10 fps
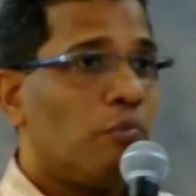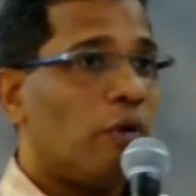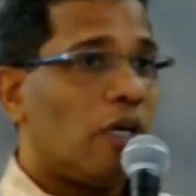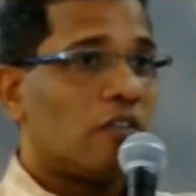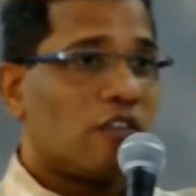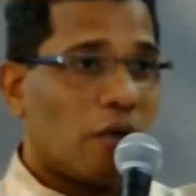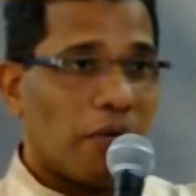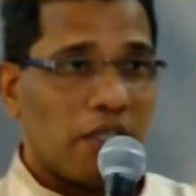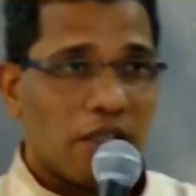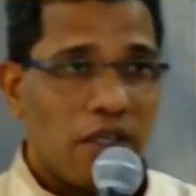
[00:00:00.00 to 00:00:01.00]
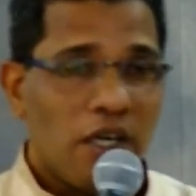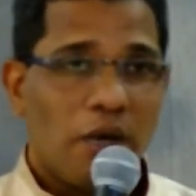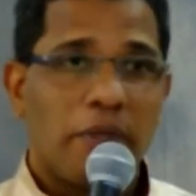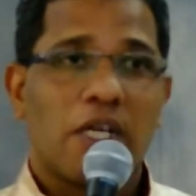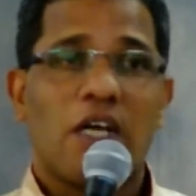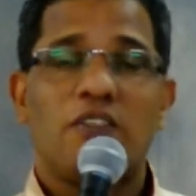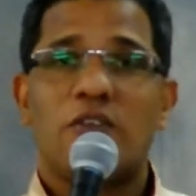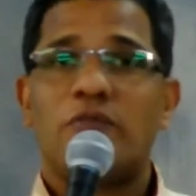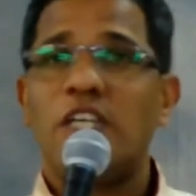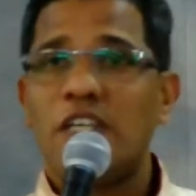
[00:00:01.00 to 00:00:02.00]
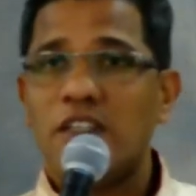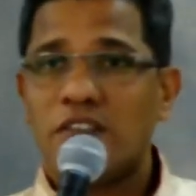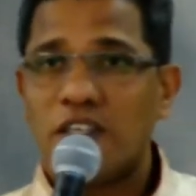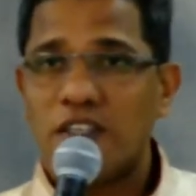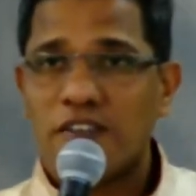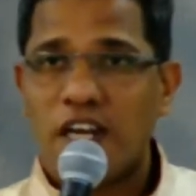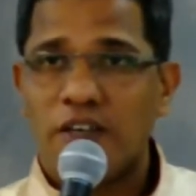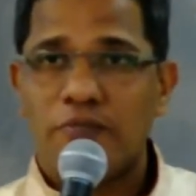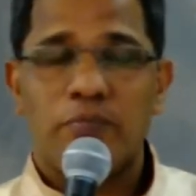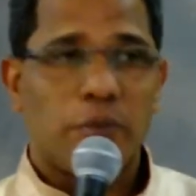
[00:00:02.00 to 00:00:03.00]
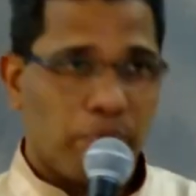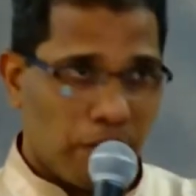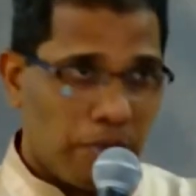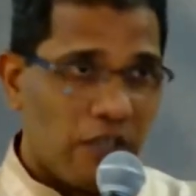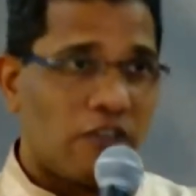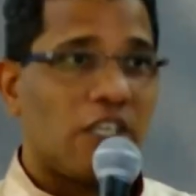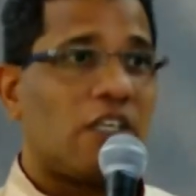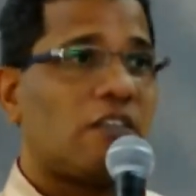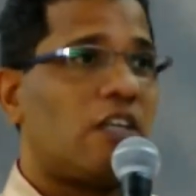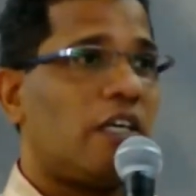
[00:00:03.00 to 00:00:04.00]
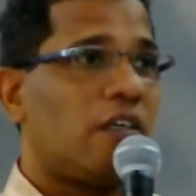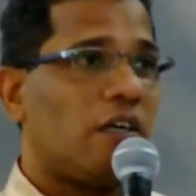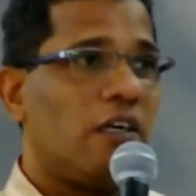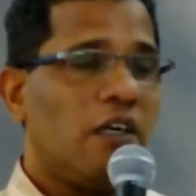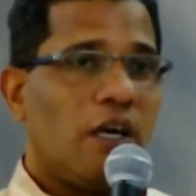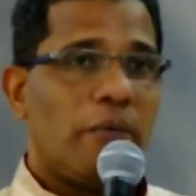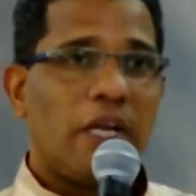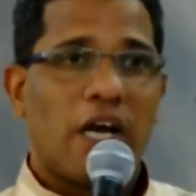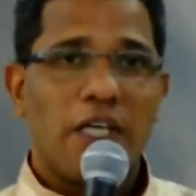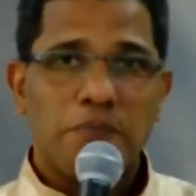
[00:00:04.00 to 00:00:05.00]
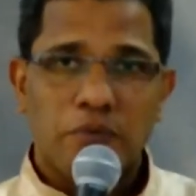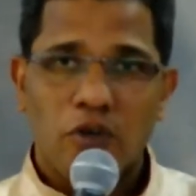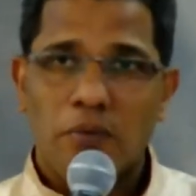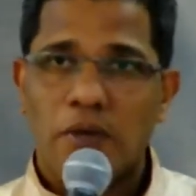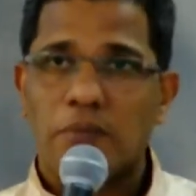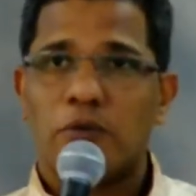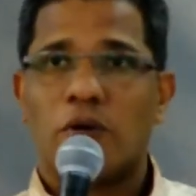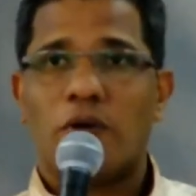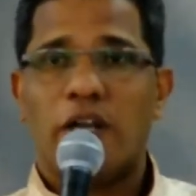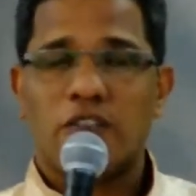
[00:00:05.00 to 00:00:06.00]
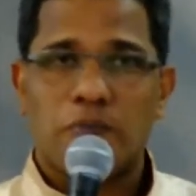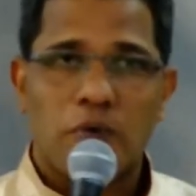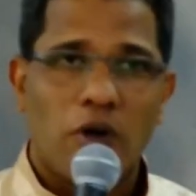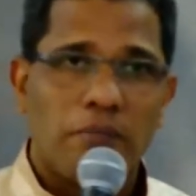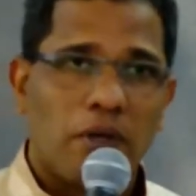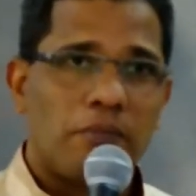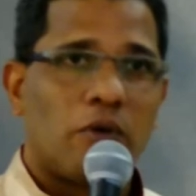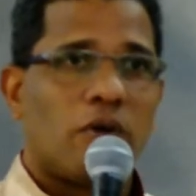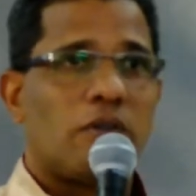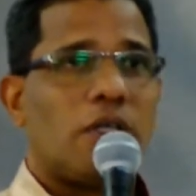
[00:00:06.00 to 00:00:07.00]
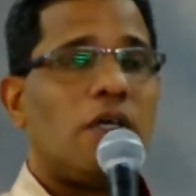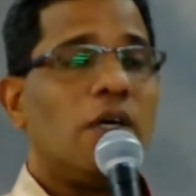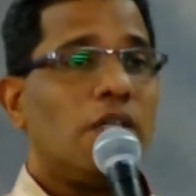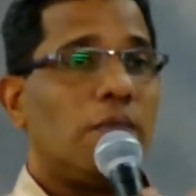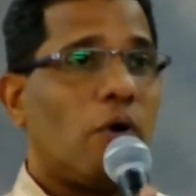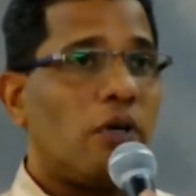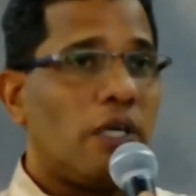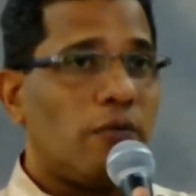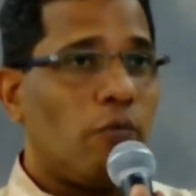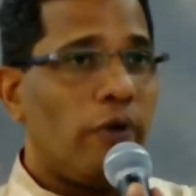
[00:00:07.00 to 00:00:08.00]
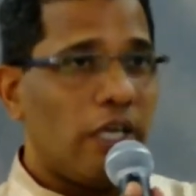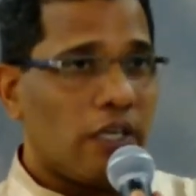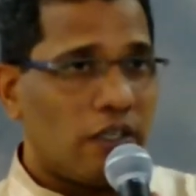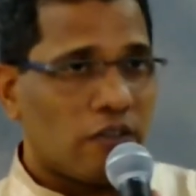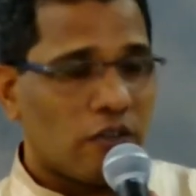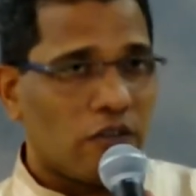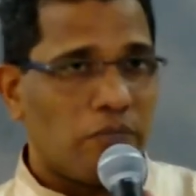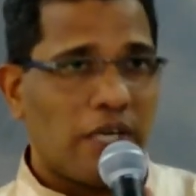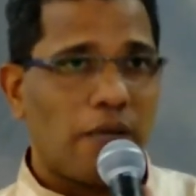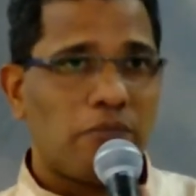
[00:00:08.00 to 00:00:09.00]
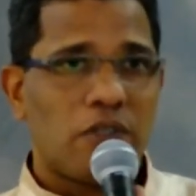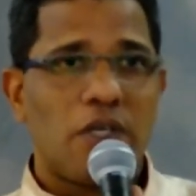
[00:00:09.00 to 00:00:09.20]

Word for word: some other, I mean, kinds of sickness in his life, the permanent sickness like, uh, I mean, eye problem or legs problem or the, the body weakness, or sometimes uh,